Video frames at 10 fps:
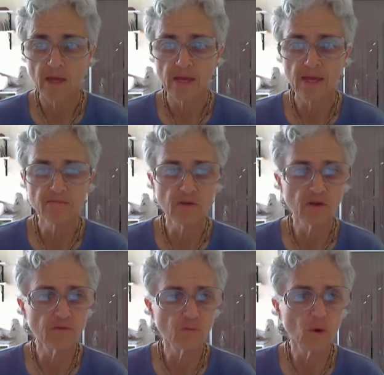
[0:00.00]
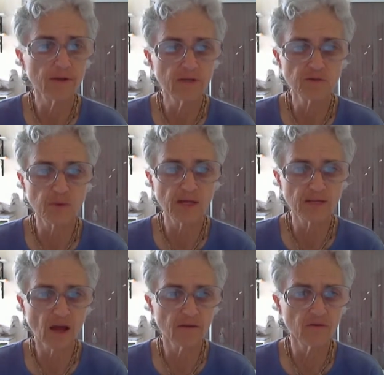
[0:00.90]
Even if one displays
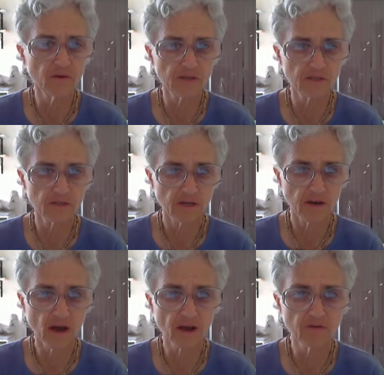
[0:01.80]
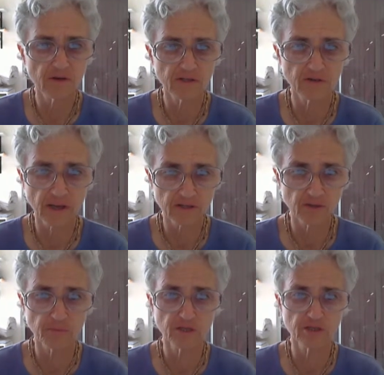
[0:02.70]
hundreds and hundreds of
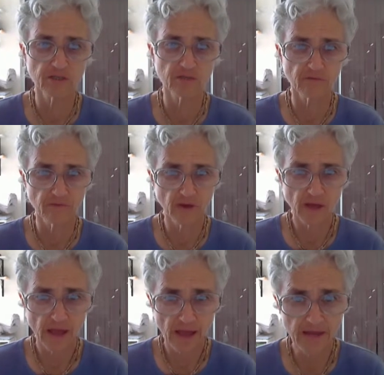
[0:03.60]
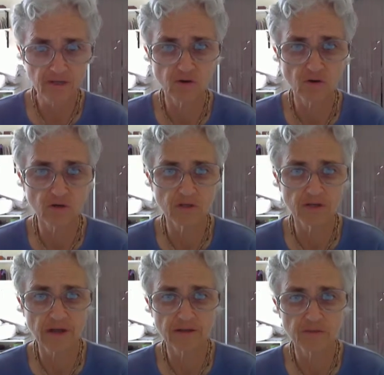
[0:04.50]
exhibitions of external
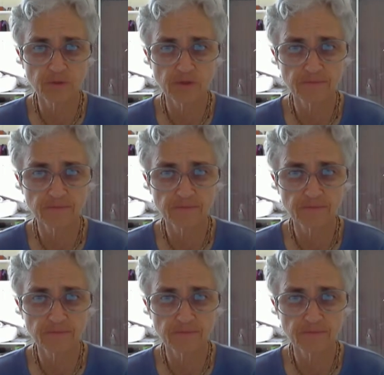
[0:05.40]
attachment,